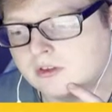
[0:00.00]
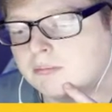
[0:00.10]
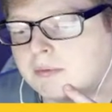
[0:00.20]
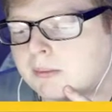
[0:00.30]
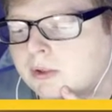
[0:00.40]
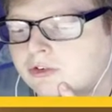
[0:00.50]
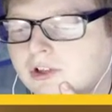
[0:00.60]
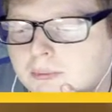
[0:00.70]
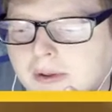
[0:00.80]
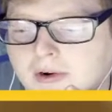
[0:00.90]
Maybe we should get
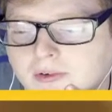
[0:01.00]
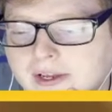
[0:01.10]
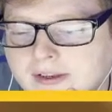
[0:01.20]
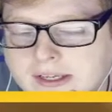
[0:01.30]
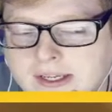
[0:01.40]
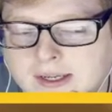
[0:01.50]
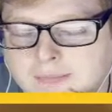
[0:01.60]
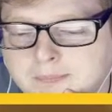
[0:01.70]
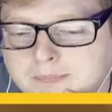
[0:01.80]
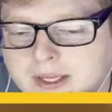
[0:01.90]
a better like I
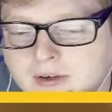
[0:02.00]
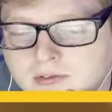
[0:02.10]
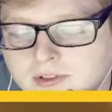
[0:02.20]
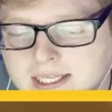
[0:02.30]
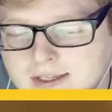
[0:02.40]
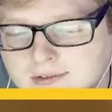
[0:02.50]
don't know, lake,